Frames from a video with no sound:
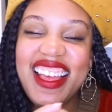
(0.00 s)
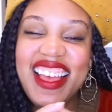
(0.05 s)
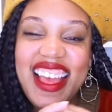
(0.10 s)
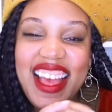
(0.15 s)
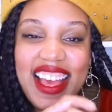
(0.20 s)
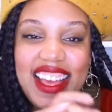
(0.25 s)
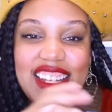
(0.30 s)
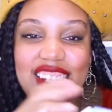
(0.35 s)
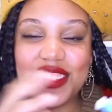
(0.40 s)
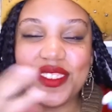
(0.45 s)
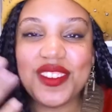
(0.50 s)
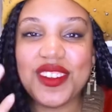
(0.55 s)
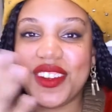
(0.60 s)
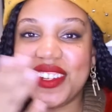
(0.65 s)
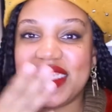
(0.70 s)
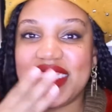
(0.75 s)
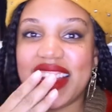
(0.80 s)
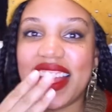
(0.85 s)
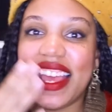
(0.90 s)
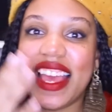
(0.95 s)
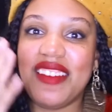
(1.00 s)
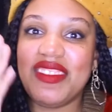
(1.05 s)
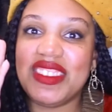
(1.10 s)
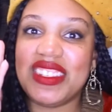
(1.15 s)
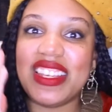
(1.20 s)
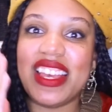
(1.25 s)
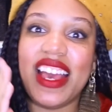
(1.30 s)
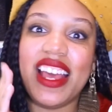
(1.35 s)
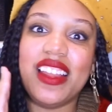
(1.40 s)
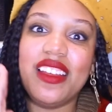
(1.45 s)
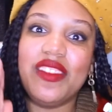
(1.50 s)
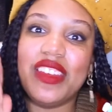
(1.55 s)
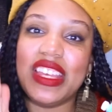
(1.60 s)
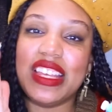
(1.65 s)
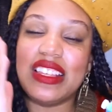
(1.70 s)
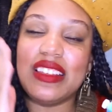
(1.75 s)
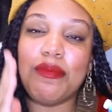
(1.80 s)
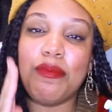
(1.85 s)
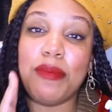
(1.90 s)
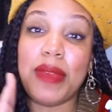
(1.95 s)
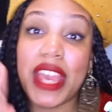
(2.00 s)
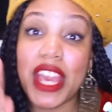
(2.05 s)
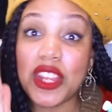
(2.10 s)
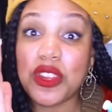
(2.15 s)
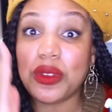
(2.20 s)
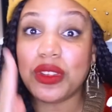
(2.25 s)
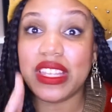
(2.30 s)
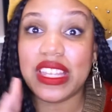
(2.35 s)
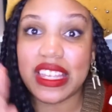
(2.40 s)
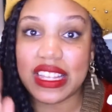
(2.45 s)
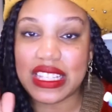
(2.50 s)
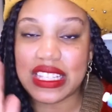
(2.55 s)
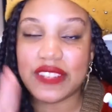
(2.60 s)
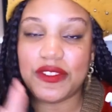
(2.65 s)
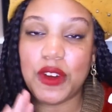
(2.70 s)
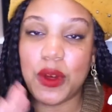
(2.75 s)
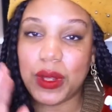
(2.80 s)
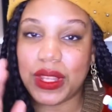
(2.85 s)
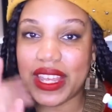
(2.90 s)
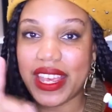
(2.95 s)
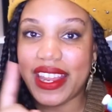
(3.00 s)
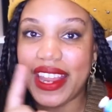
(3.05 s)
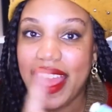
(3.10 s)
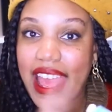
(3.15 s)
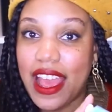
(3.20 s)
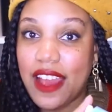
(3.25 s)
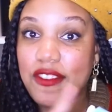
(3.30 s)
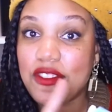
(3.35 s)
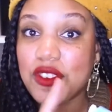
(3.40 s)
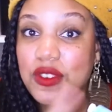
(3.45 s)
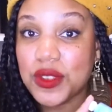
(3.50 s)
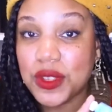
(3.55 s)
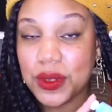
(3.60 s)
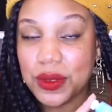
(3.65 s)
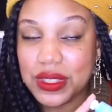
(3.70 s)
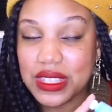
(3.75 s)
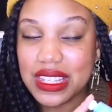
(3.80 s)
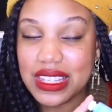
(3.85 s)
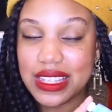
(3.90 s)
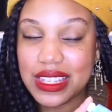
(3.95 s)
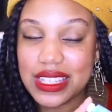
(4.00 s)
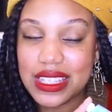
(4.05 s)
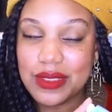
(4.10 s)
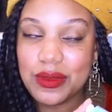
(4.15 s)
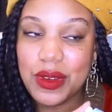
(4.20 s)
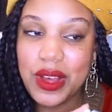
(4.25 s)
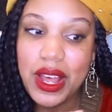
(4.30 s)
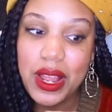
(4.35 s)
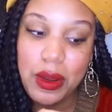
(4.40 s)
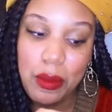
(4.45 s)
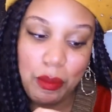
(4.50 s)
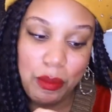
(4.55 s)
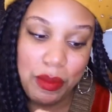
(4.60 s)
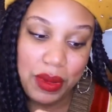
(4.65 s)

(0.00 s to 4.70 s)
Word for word: I do notice that I have to kind of manually exfoliate after using this one